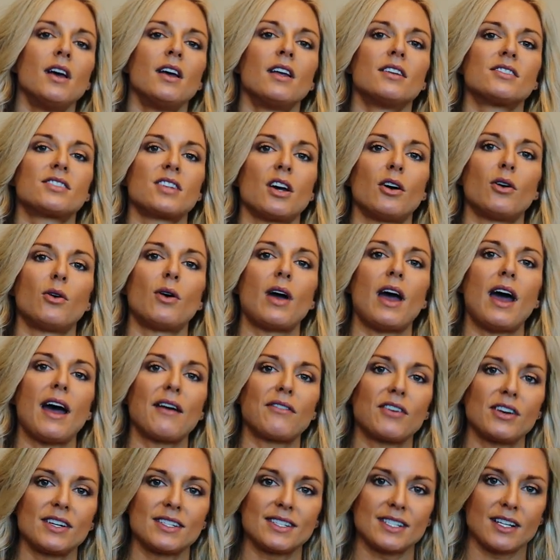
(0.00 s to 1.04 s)
So
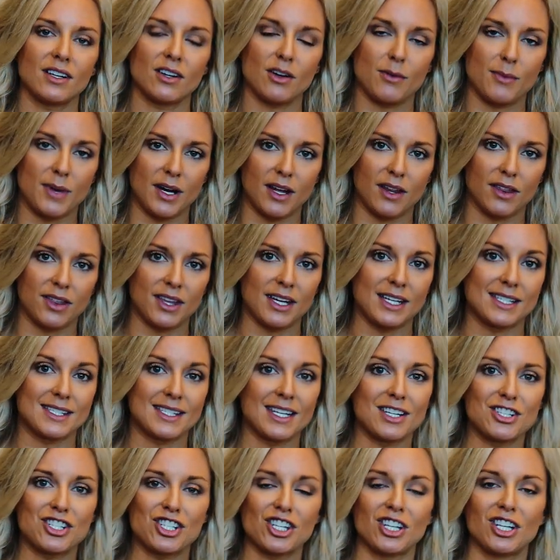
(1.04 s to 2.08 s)
every single month,
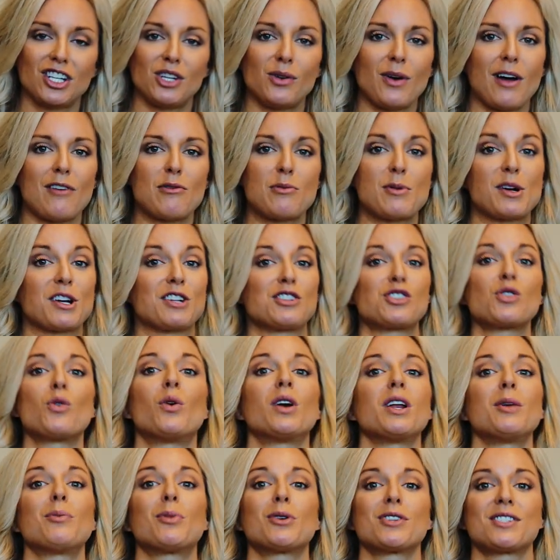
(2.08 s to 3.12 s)
essentially, you have about a
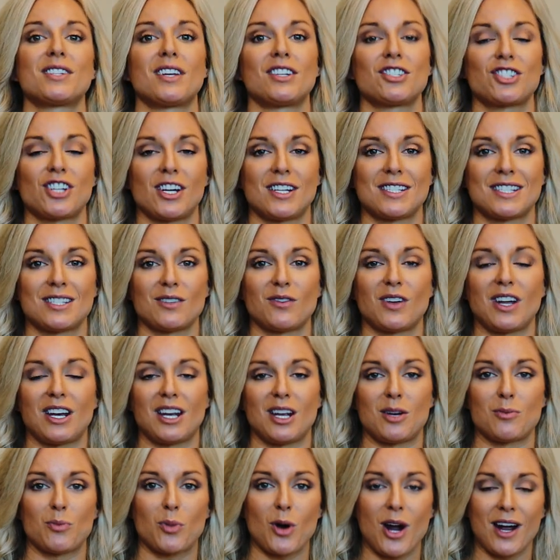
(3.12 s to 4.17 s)
20% chance of
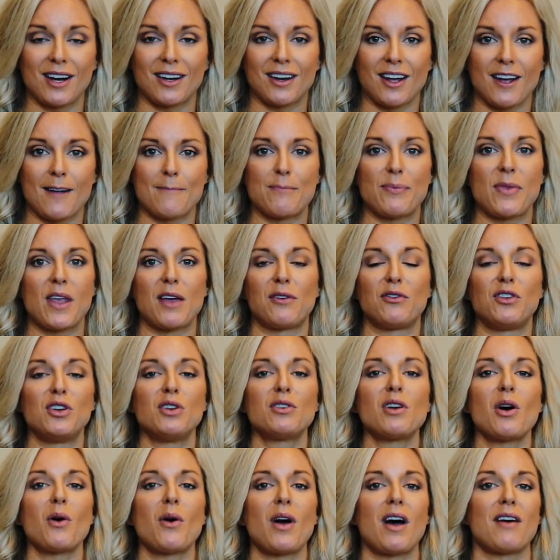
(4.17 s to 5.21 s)
getting pregnant if you
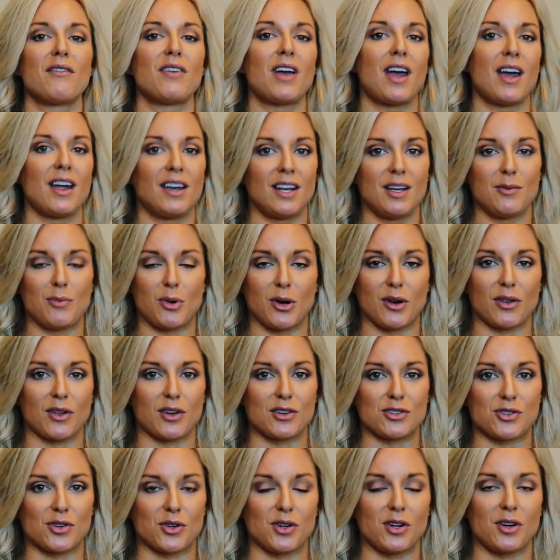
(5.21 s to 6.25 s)
don't have any birth
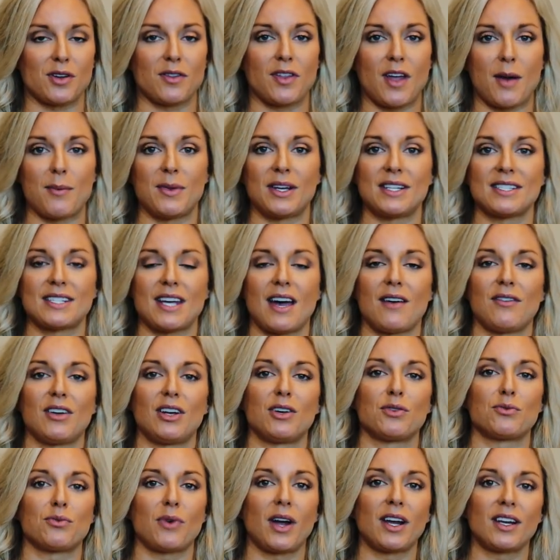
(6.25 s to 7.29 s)
control. That means
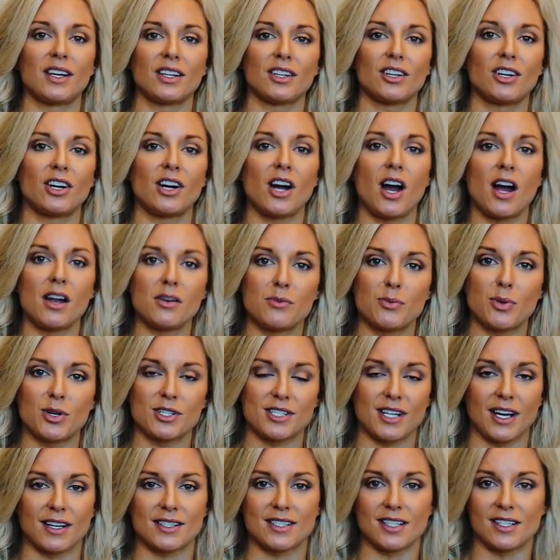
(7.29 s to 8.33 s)
having regular,
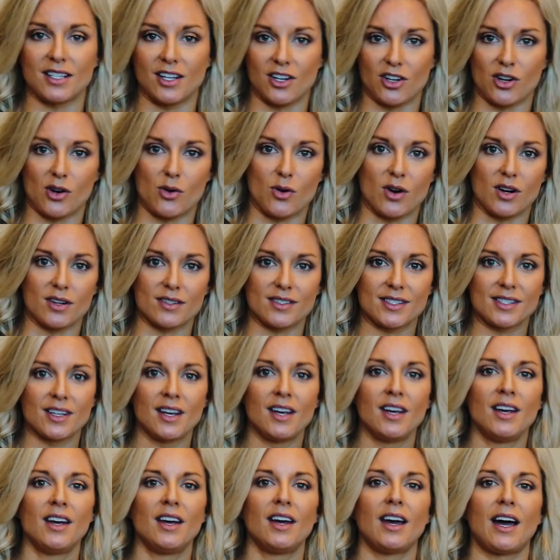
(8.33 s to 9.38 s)
unprotected intercourse.
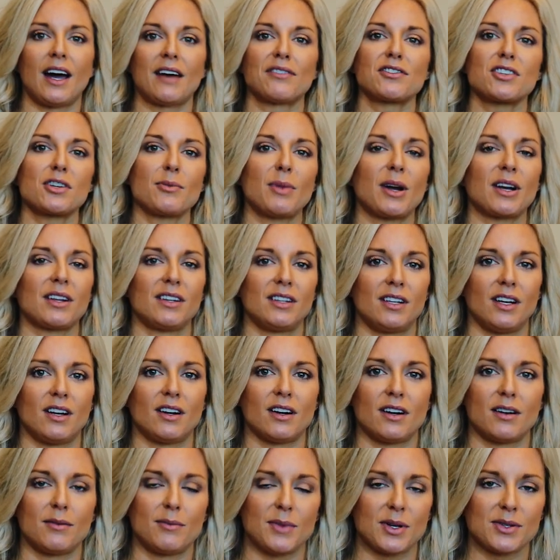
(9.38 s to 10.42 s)
After about a
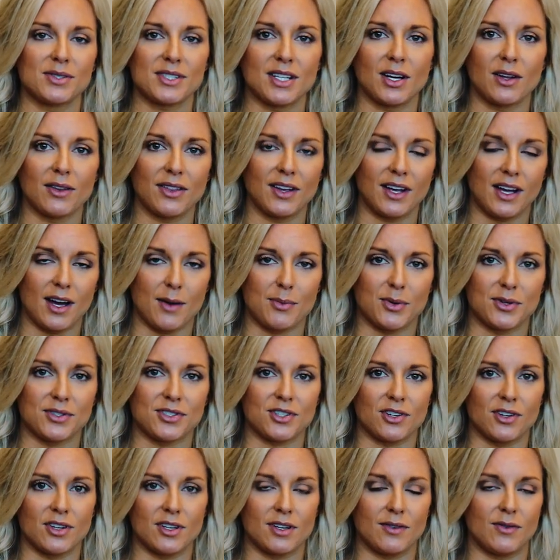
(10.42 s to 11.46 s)
year, most healthy couples
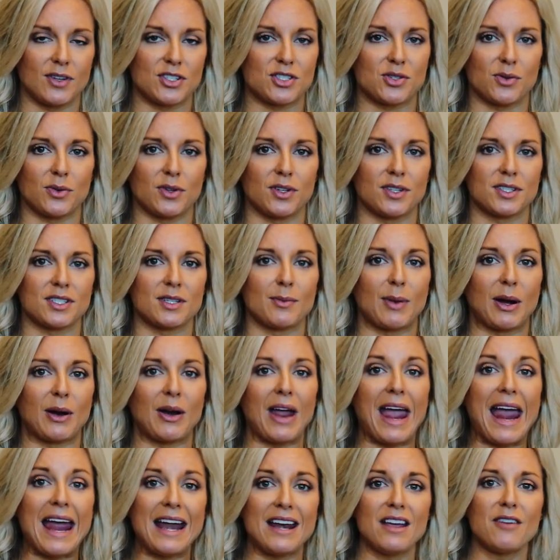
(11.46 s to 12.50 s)
or individuals, about
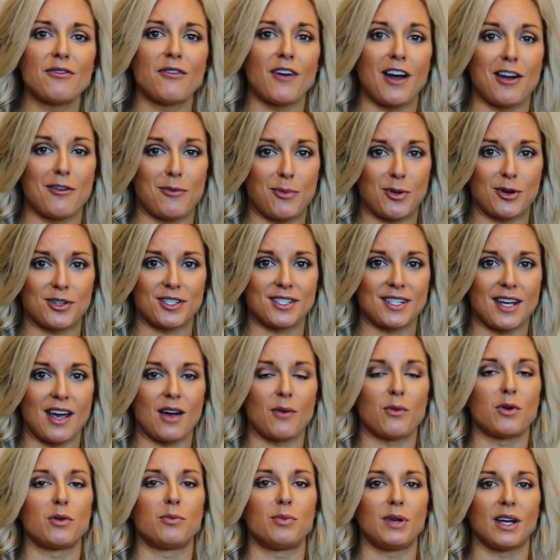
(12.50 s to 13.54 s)

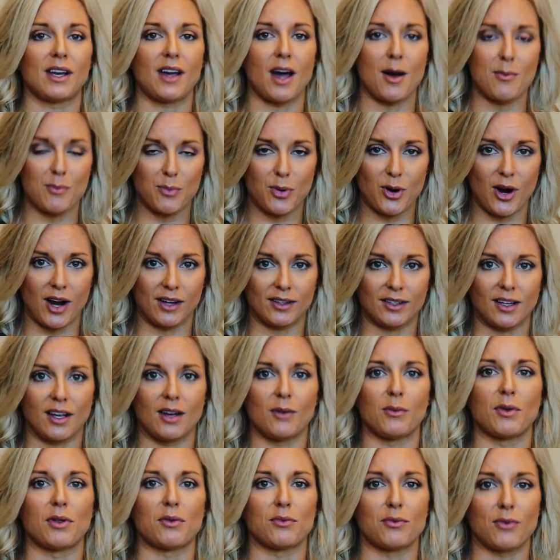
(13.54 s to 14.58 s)
85% would become
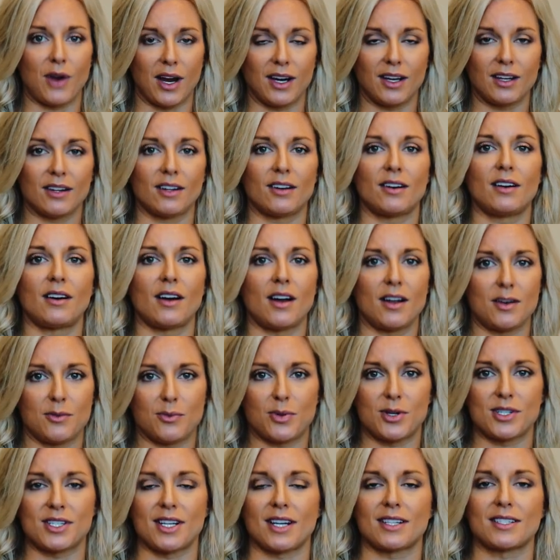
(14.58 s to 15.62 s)
pregnant with regular,
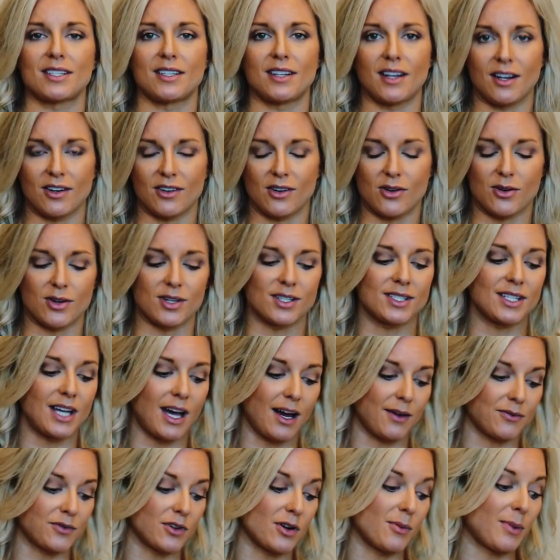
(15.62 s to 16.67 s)
unprotected intercourse
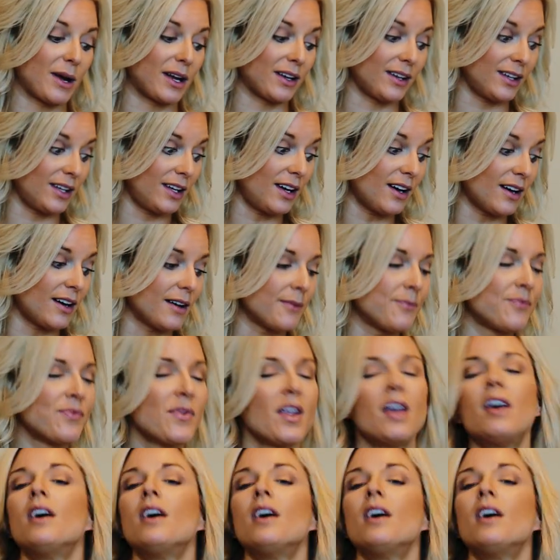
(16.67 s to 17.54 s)
after about a year.